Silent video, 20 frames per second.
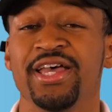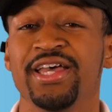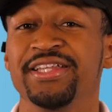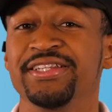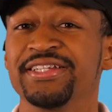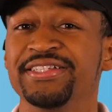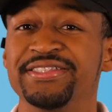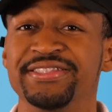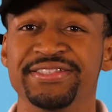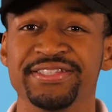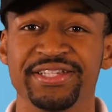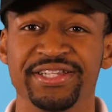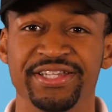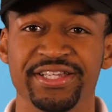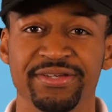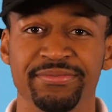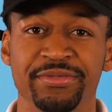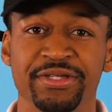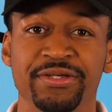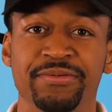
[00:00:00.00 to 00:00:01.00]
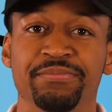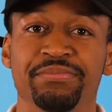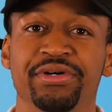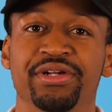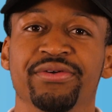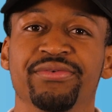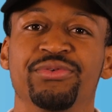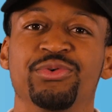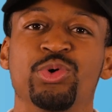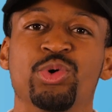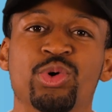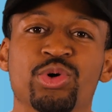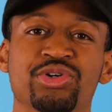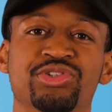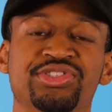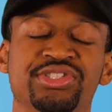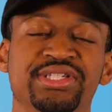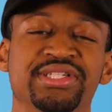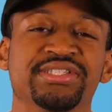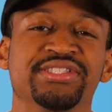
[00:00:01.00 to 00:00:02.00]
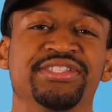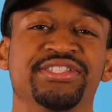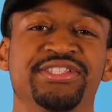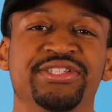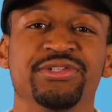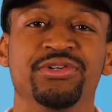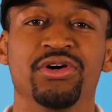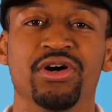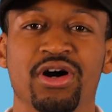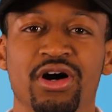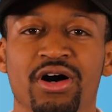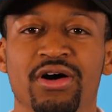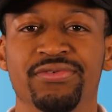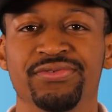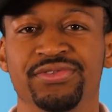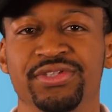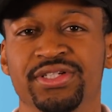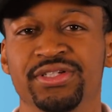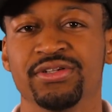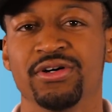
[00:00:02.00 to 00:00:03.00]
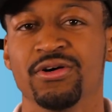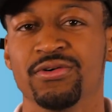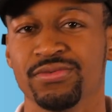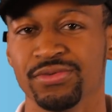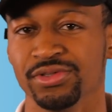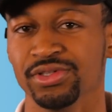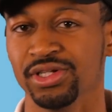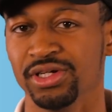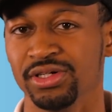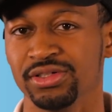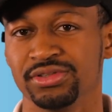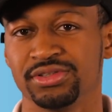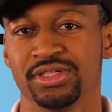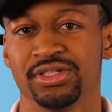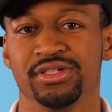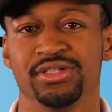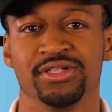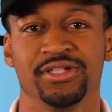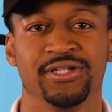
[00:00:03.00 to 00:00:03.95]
And this is a gimme, but of course is still often overlooked.